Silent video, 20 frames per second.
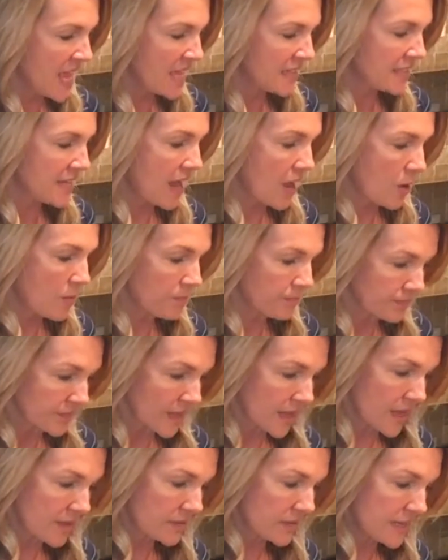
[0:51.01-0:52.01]
Now,
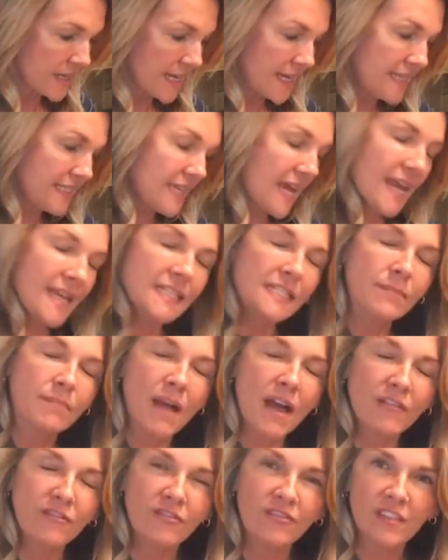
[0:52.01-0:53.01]
it takes
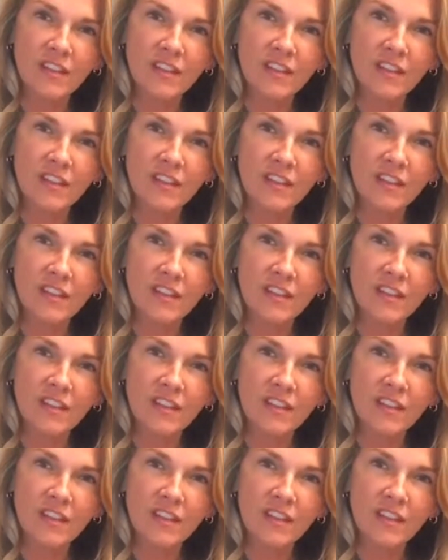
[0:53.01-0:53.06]
about